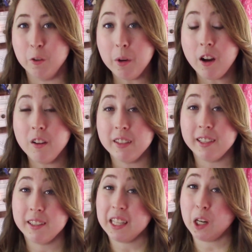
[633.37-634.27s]
12
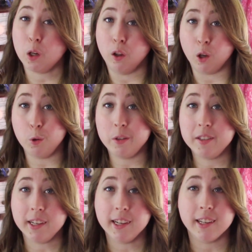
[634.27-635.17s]
is the
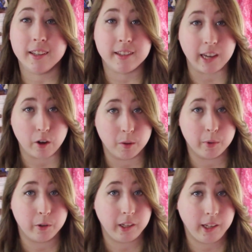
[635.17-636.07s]
closing
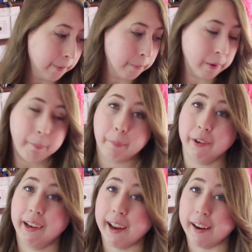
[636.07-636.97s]
ceremony. What
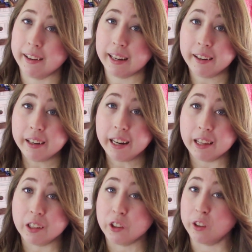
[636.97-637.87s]
book had an ending
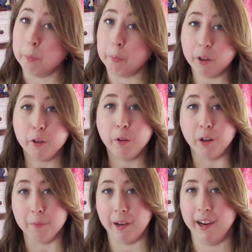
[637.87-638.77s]
that just blew
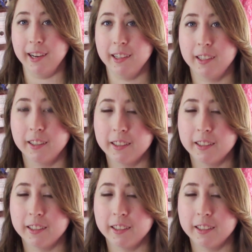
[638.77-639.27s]
your mind?